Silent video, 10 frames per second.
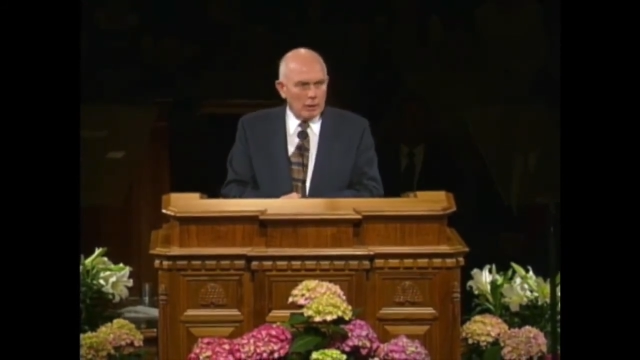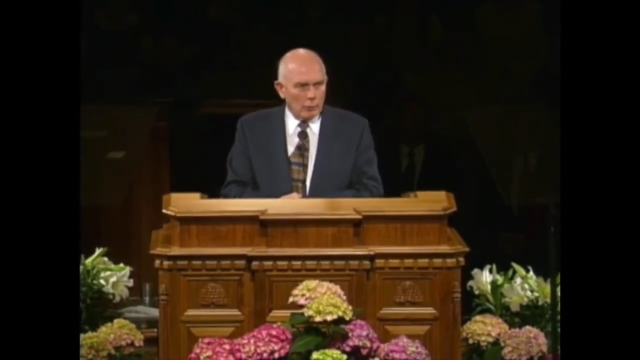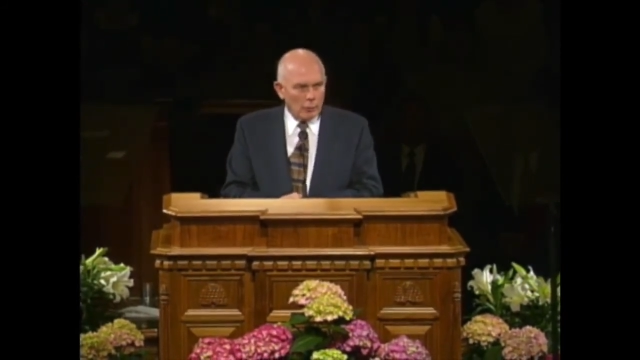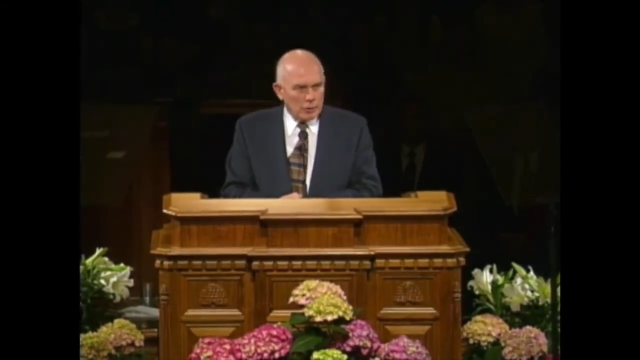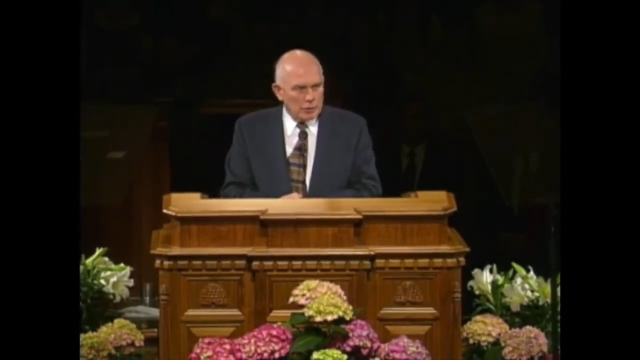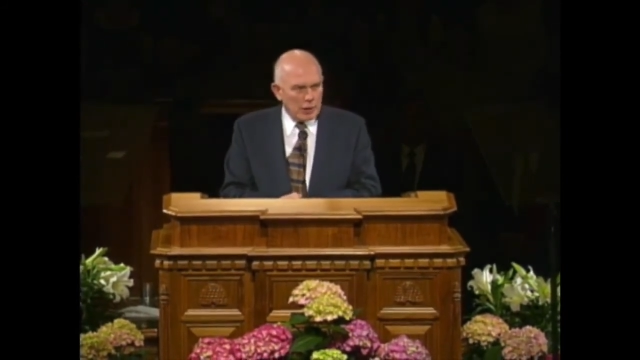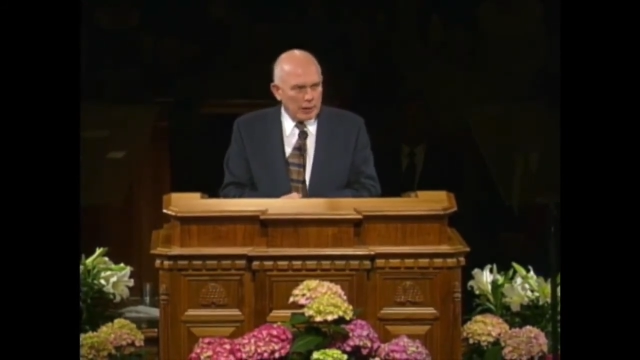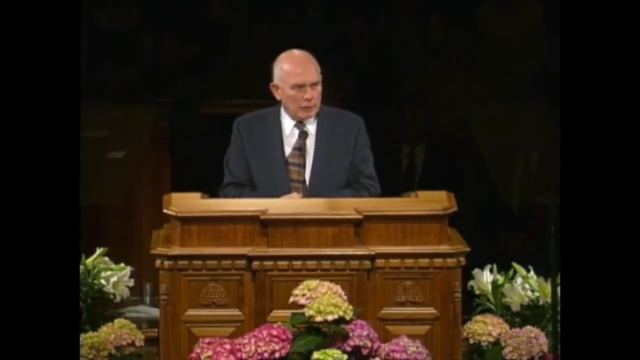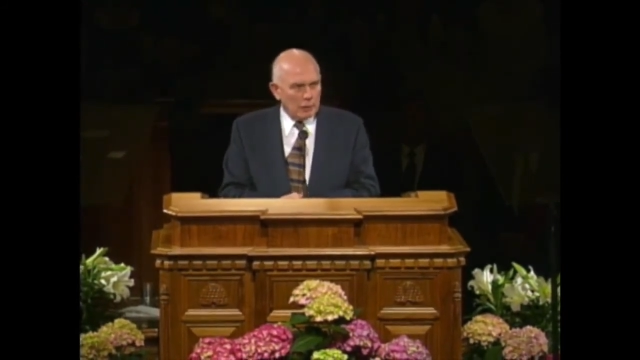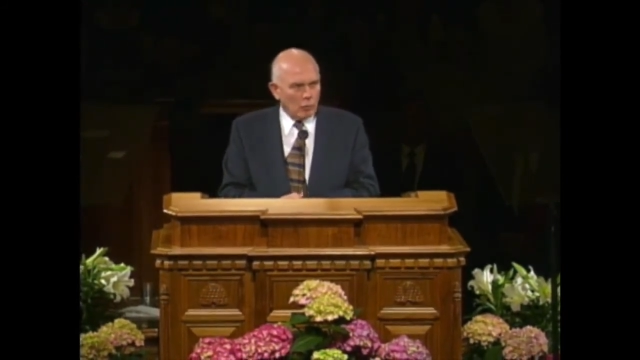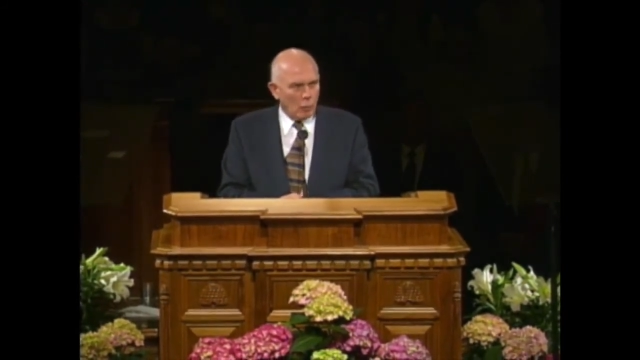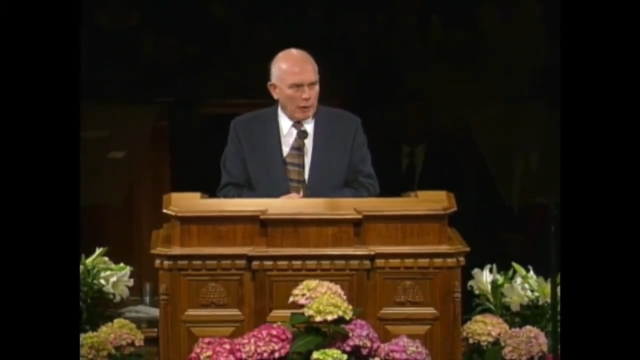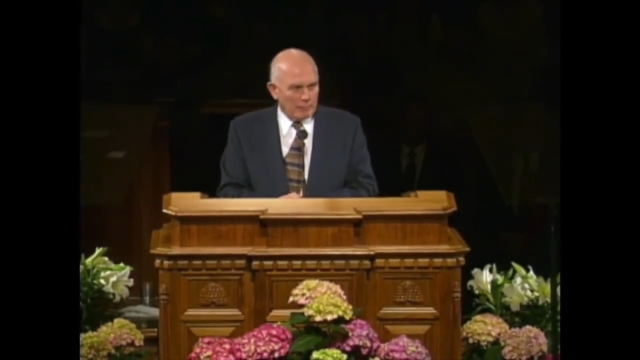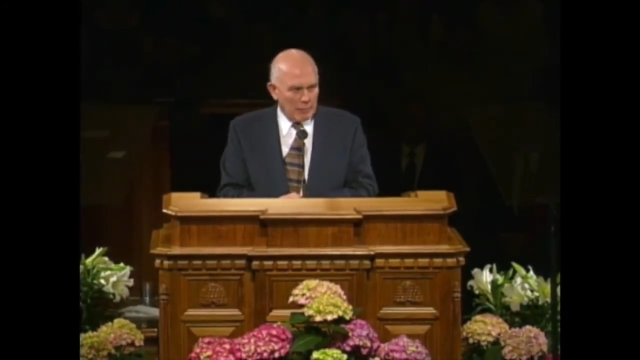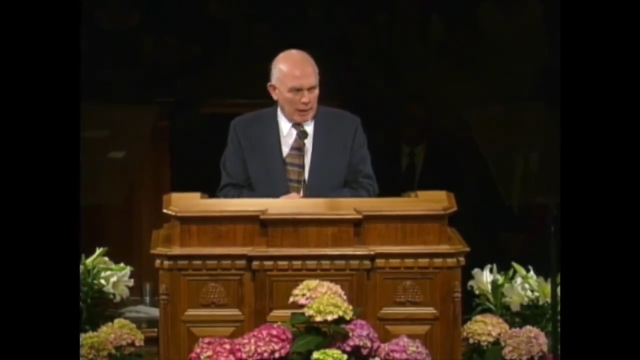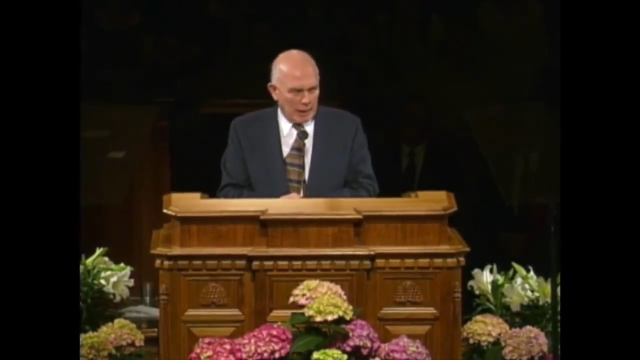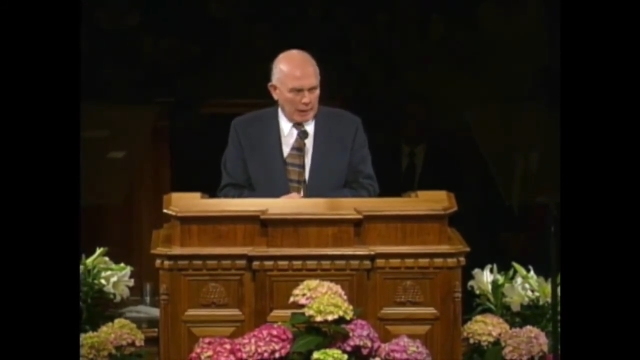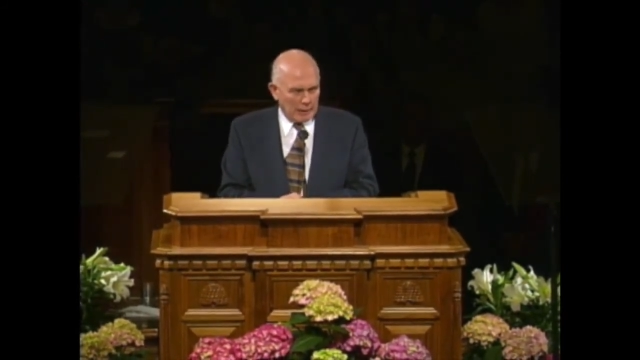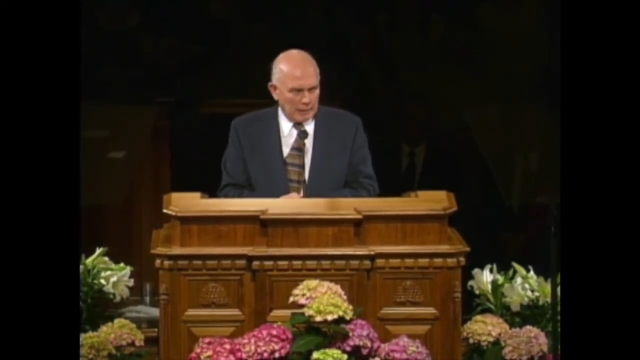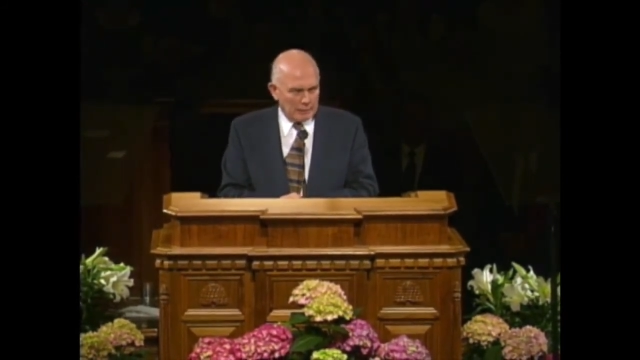Reject it one
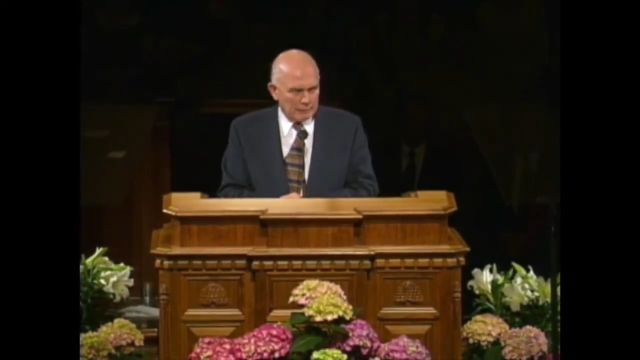may,